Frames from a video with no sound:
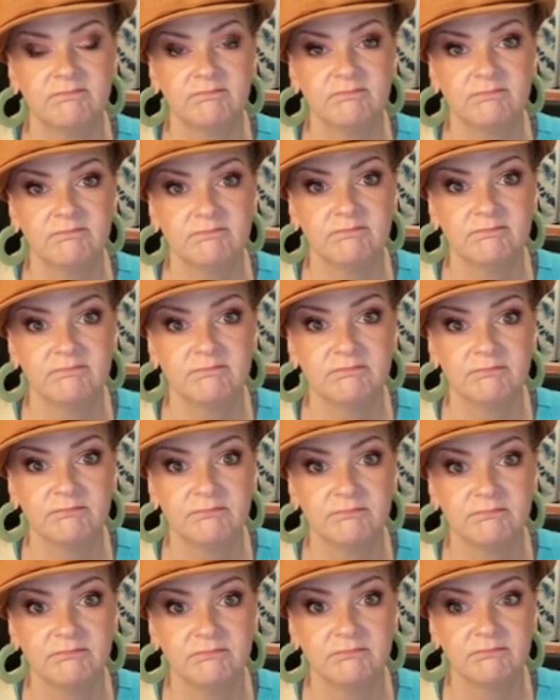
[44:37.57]

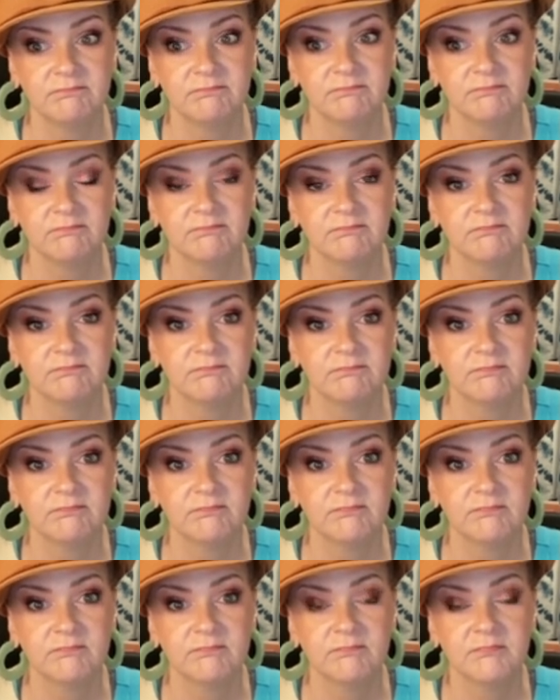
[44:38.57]

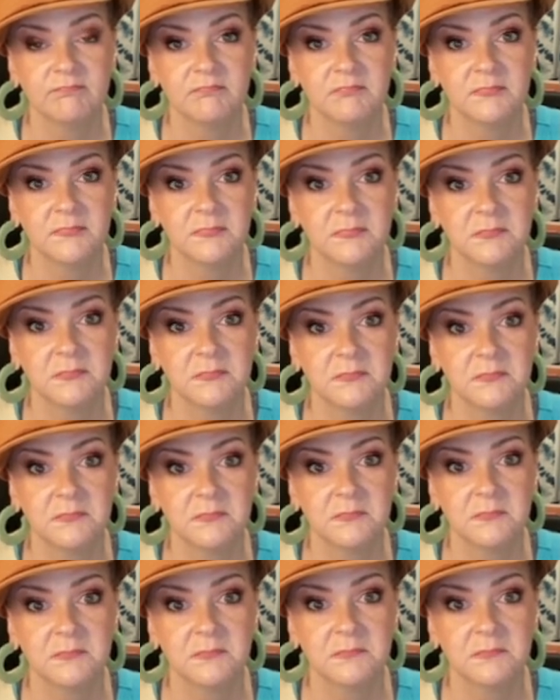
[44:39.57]

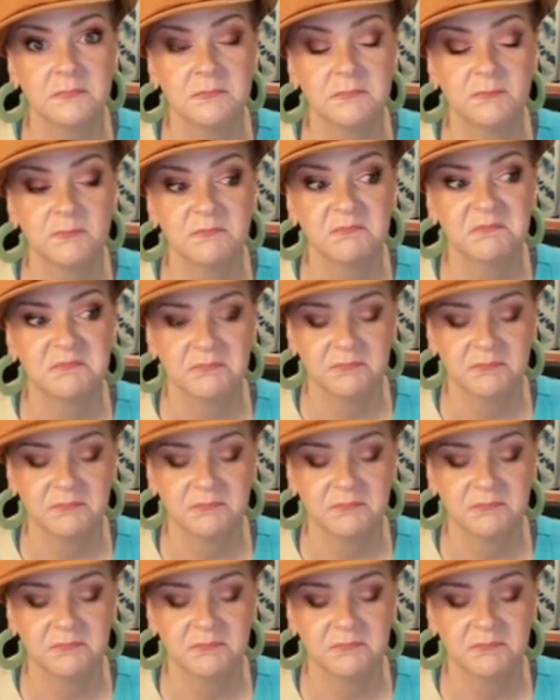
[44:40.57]
(not speaking)